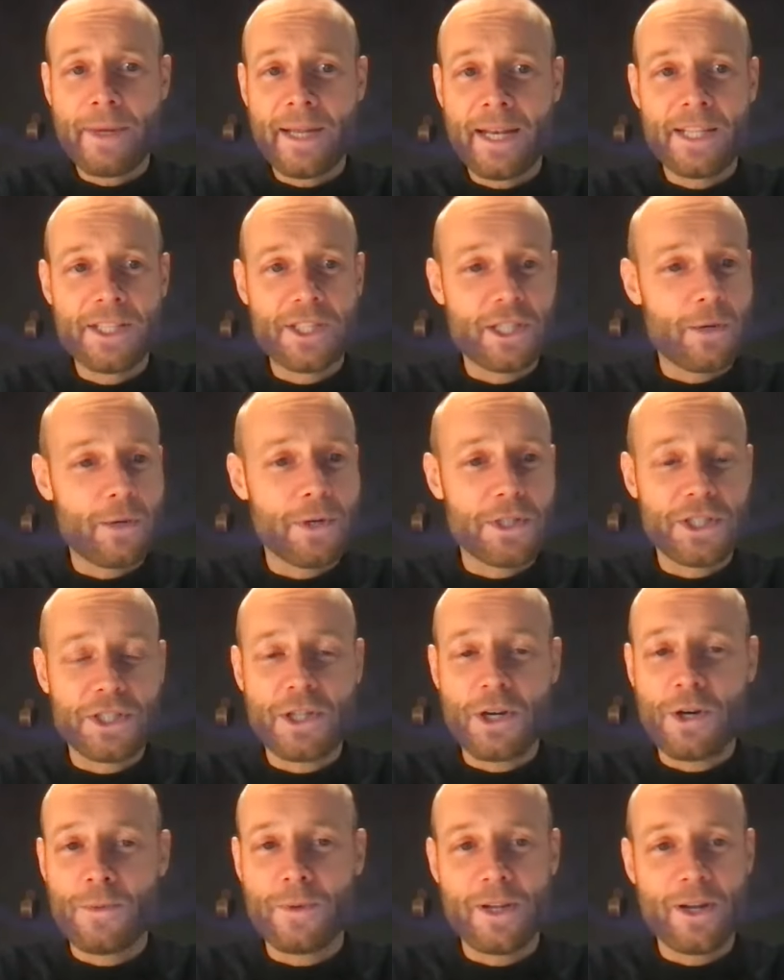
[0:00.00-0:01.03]
minutes, there was
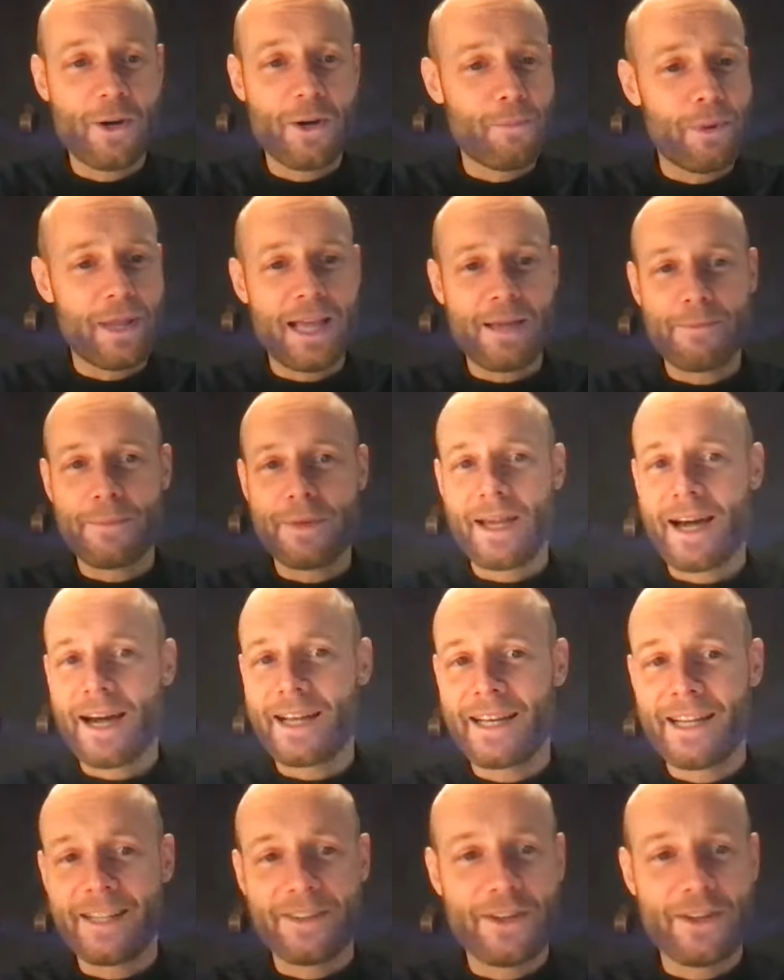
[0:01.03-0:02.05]
no plan
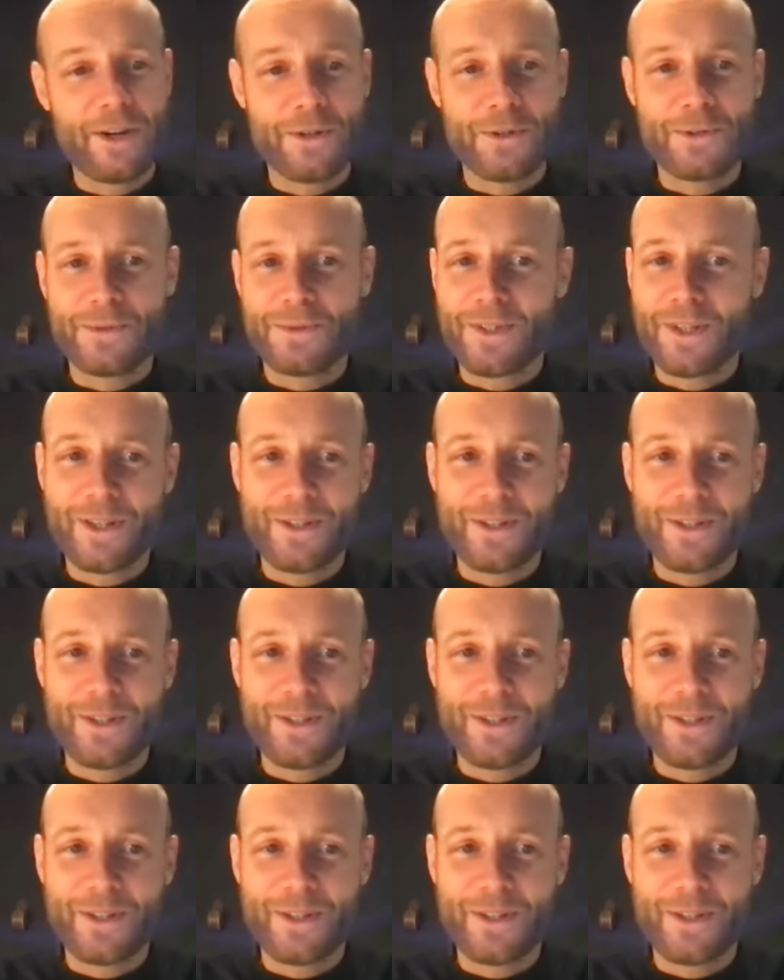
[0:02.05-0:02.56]
behind it. No.